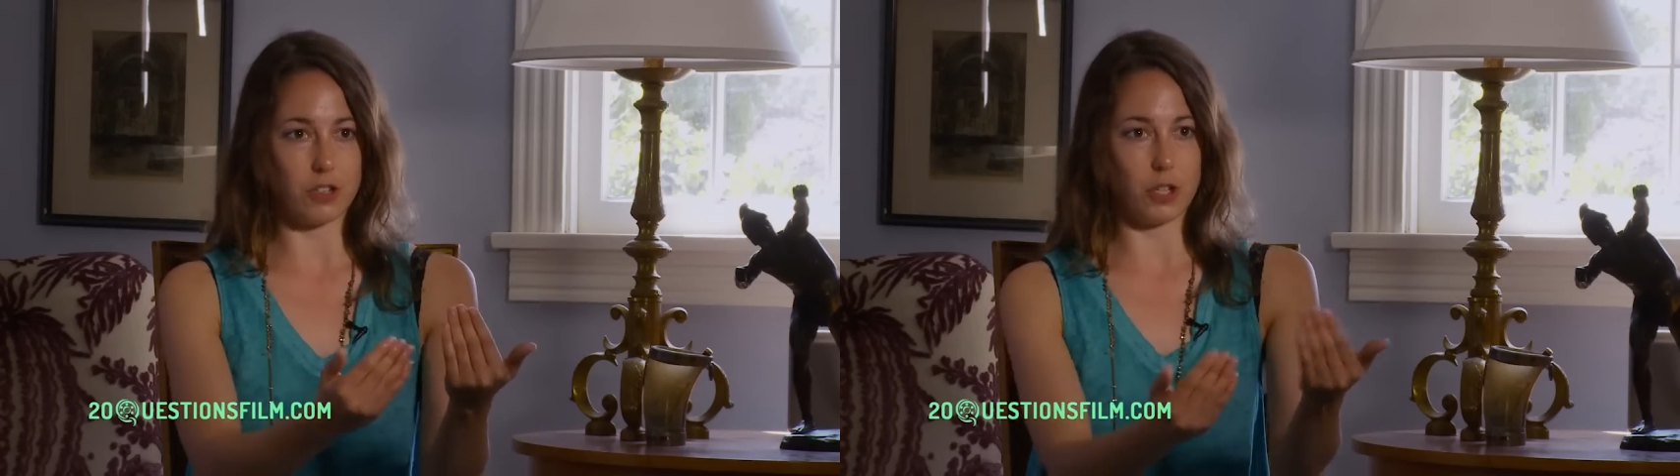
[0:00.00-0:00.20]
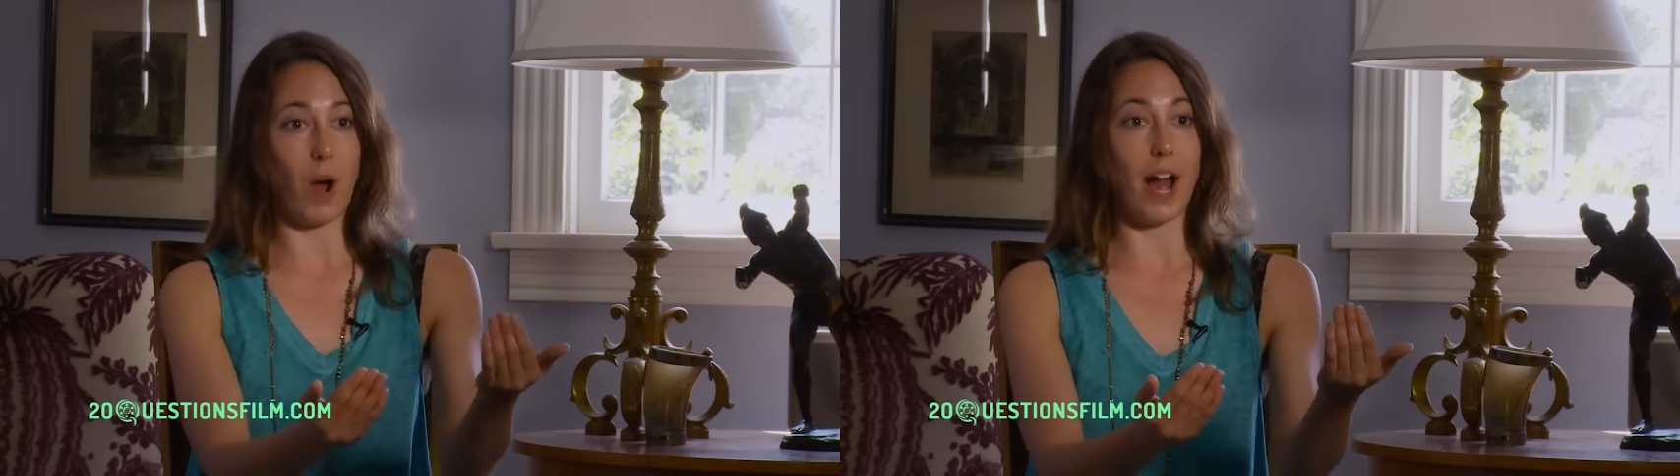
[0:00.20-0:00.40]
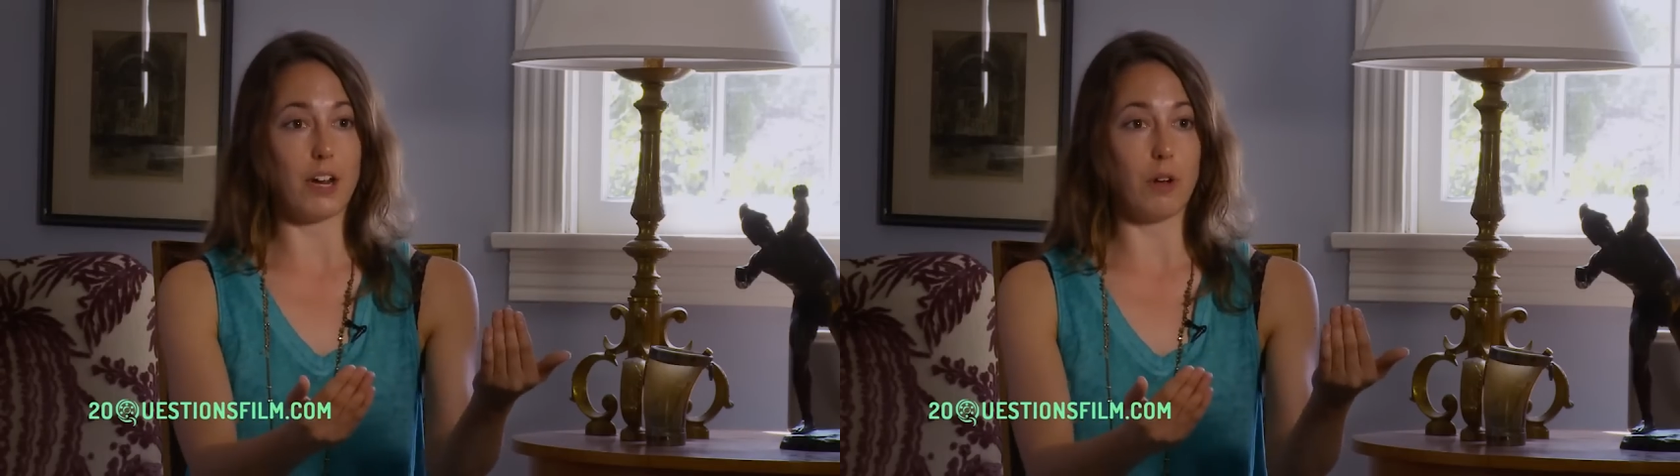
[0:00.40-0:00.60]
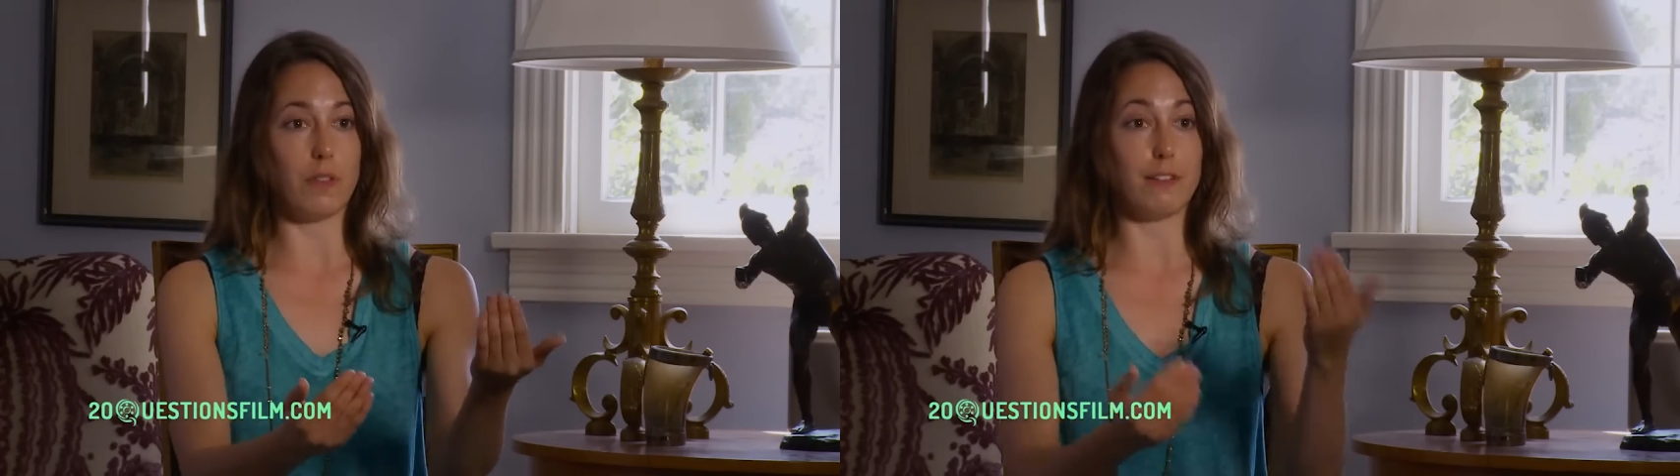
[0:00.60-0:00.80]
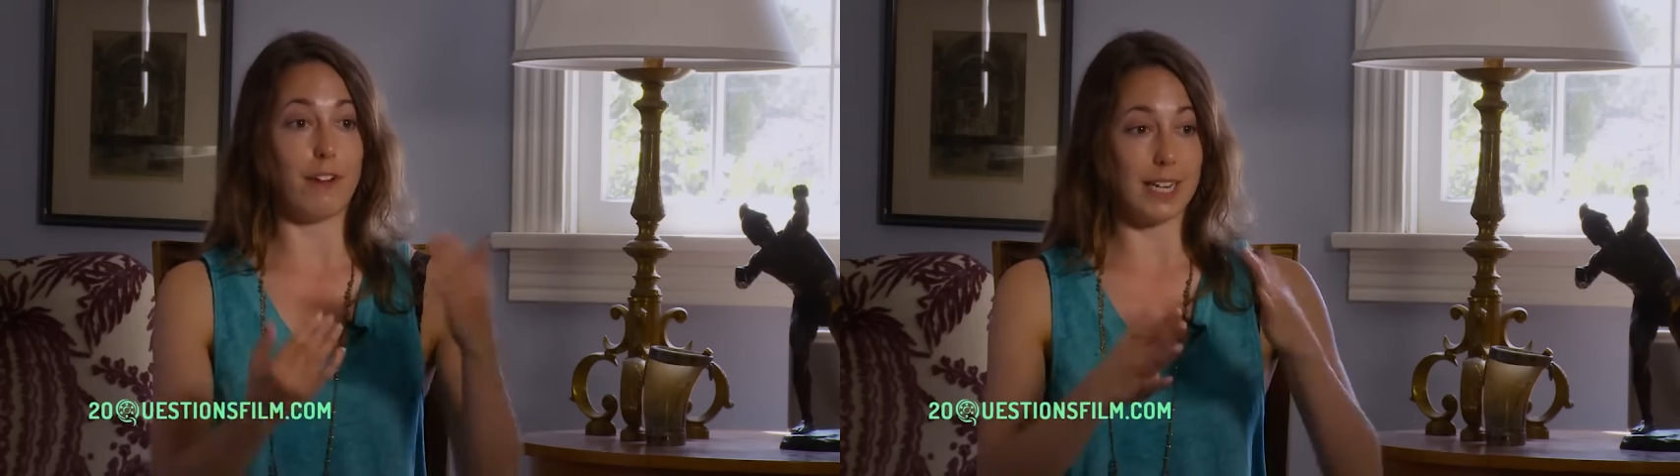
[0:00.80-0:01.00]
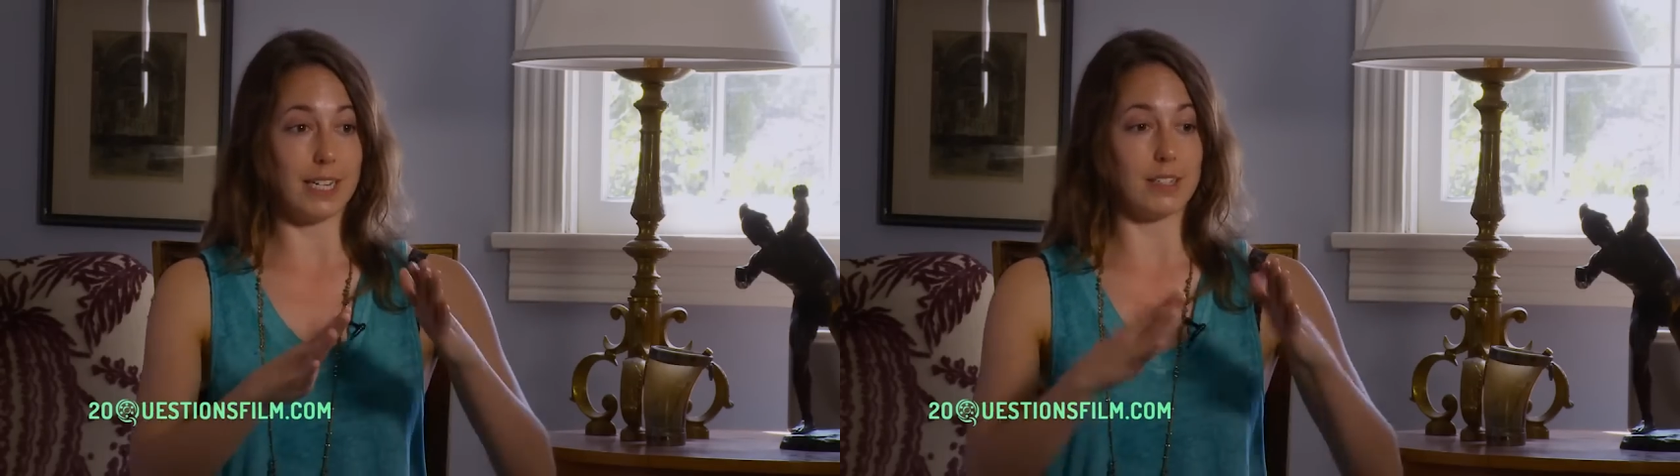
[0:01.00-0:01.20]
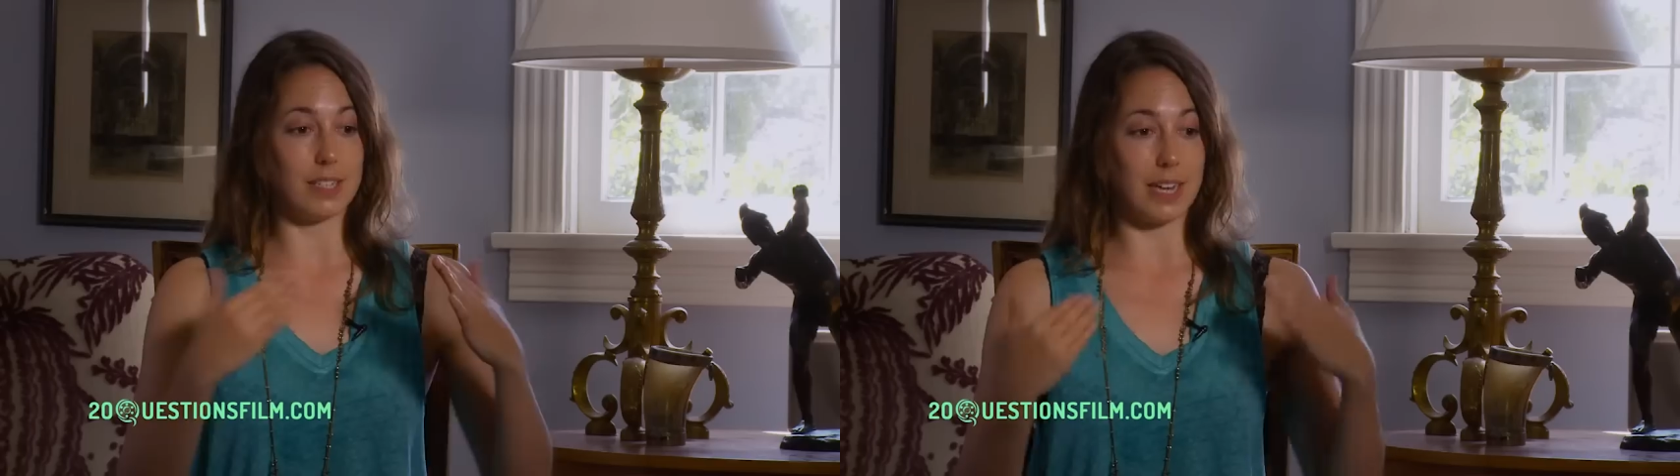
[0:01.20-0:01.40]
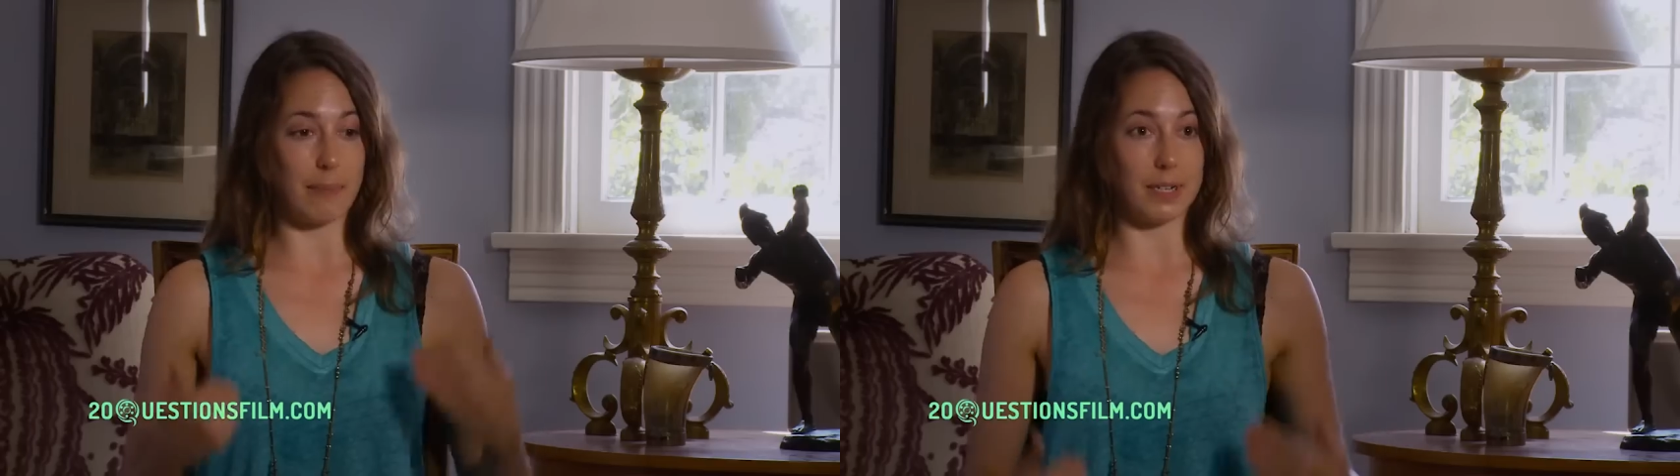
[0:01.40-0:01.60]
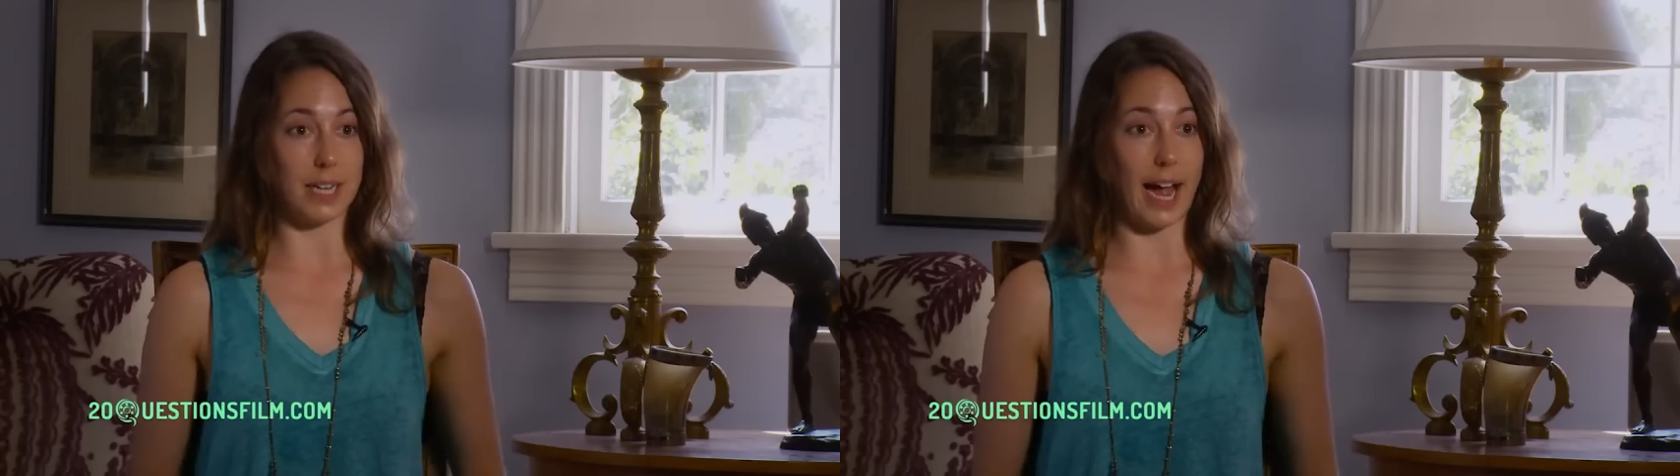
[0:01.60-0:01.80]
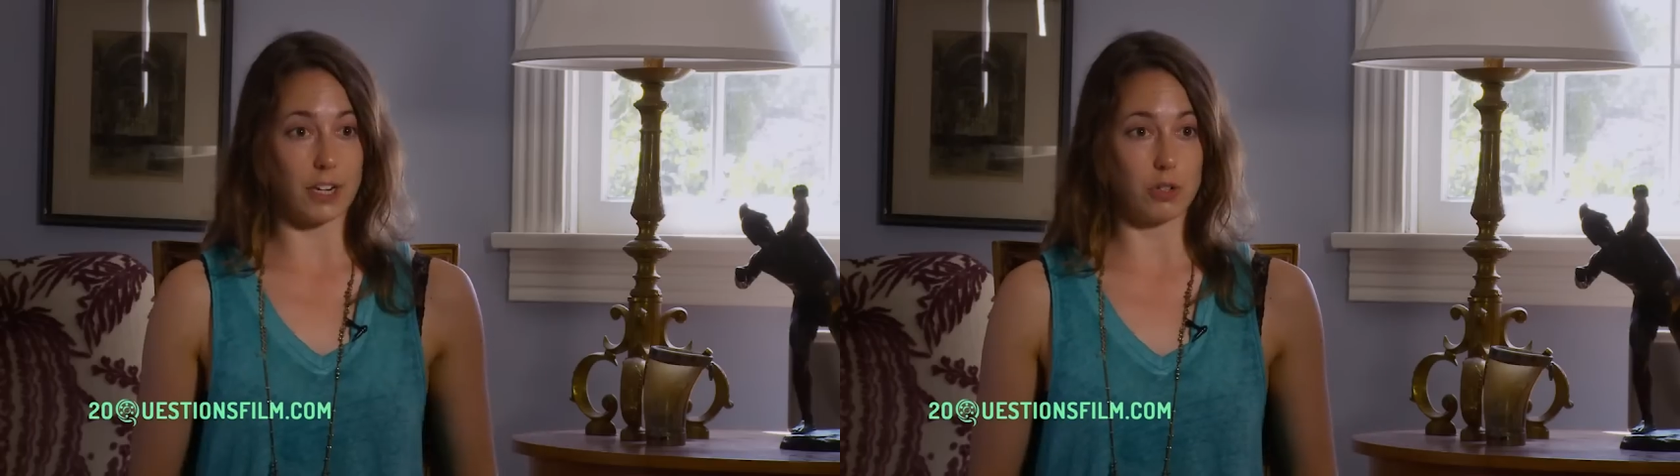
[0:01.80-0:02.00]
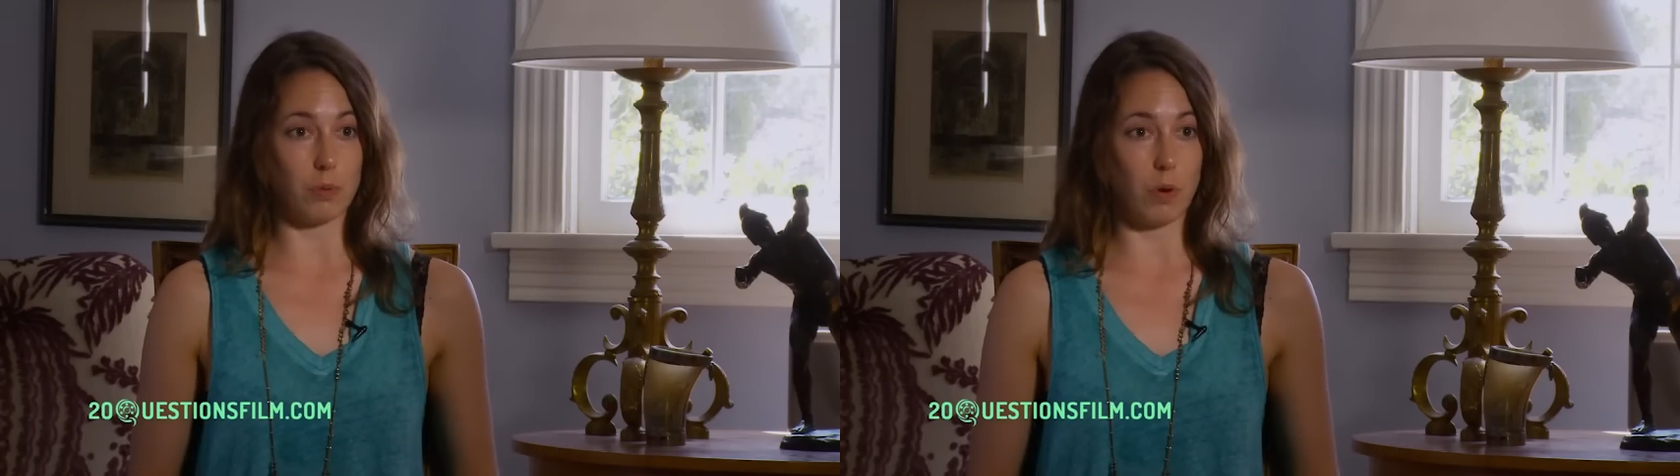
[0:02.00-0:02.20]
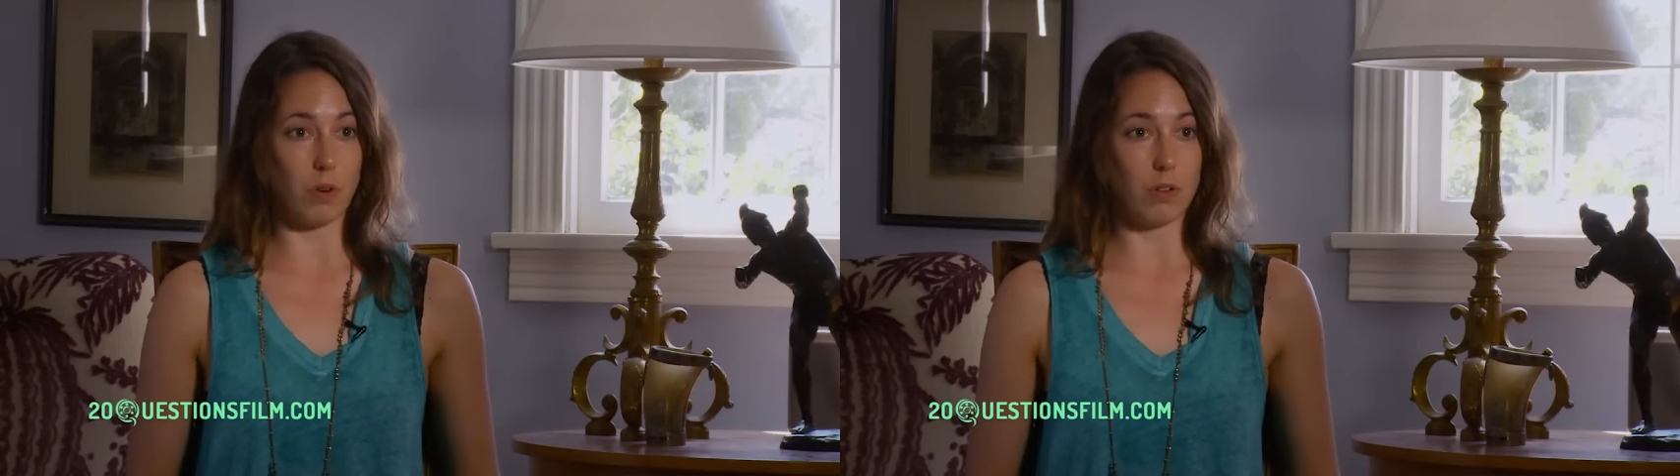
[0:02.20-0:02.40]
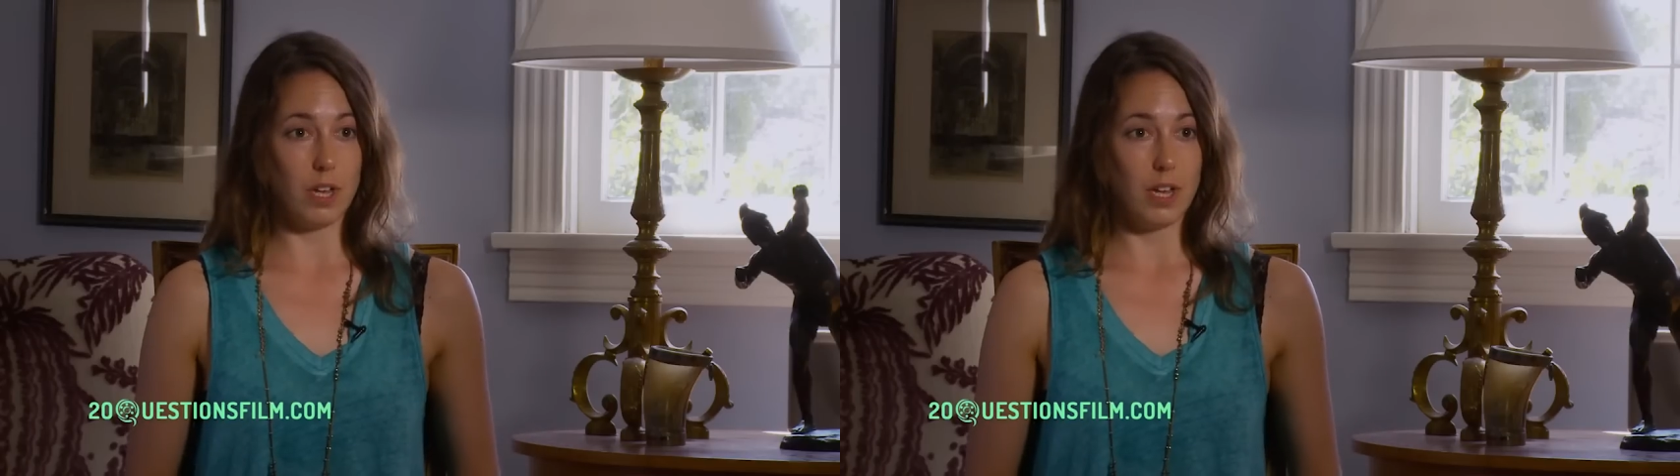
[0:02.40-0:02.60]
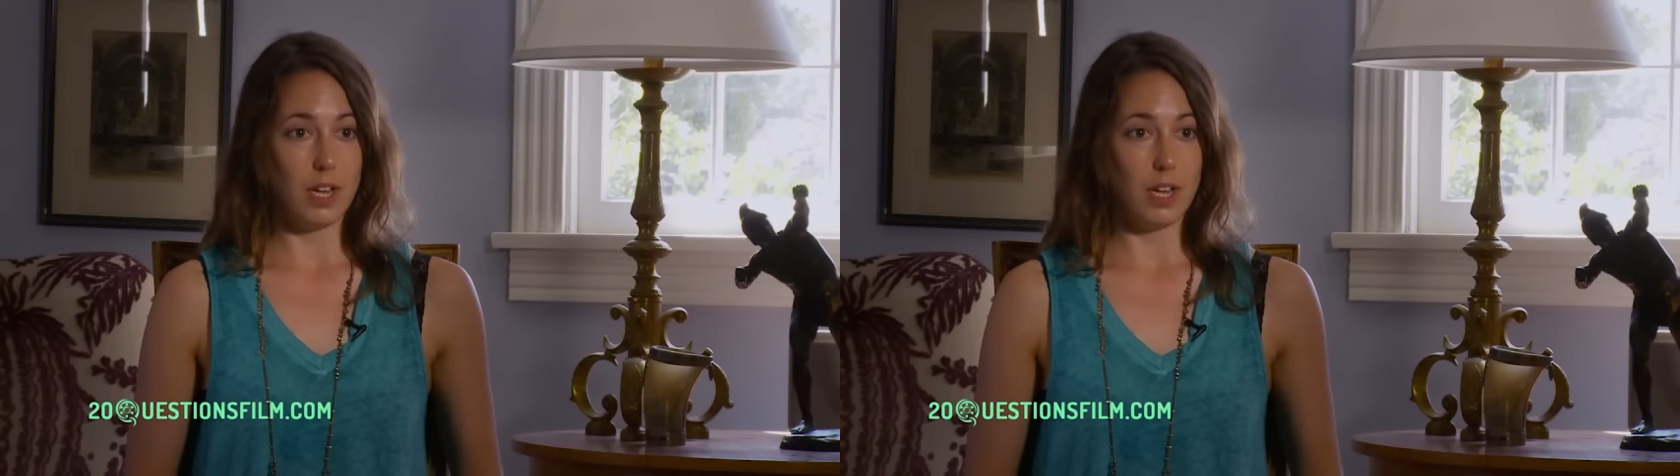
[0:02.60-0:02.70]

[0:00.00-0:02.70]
So I know that if I need to step into actor role,